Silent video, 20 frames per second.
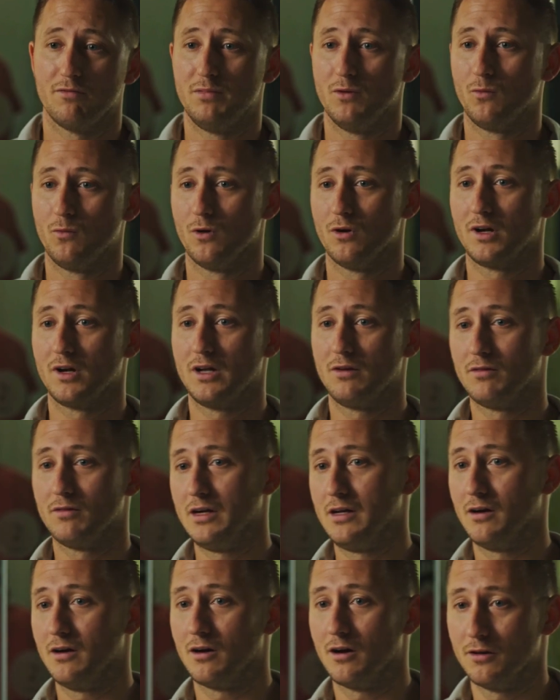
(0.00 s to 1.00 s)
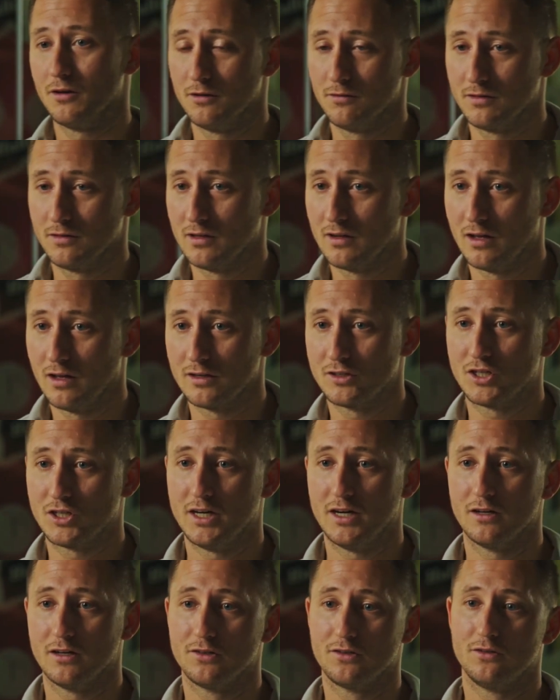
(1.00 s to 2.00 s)
been working really hard over the last
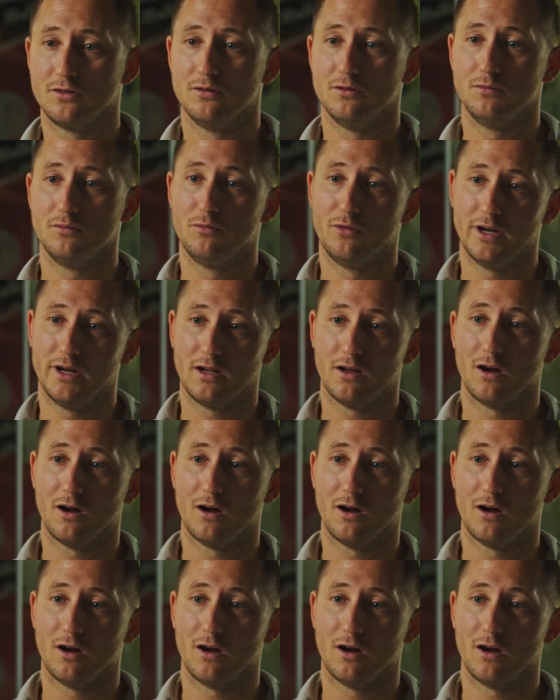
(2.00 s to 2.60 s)
years to bring